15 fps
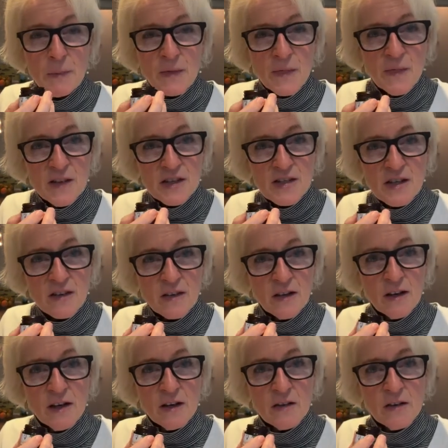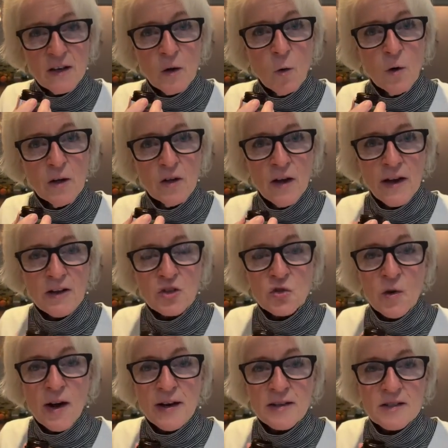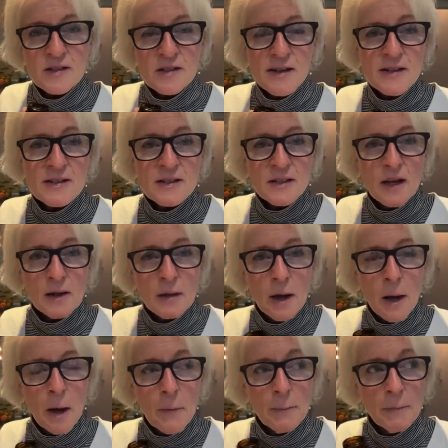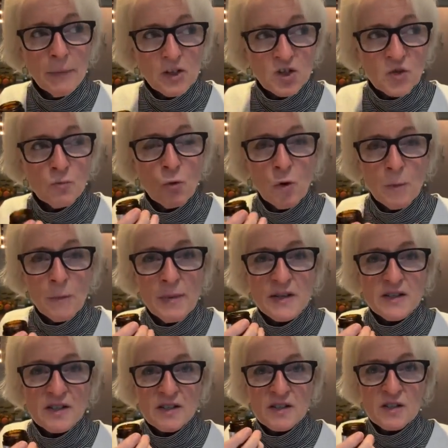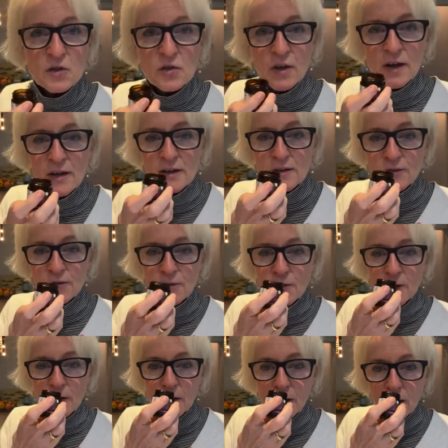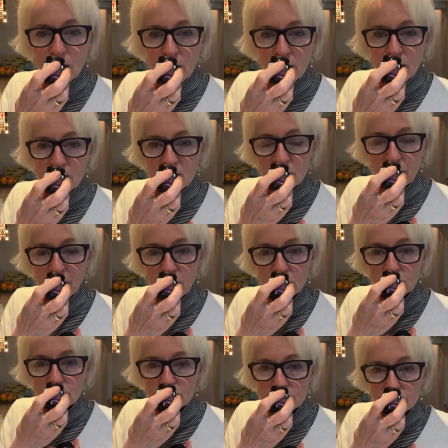But this, the oil extract is got a much more medicinal kind of smell.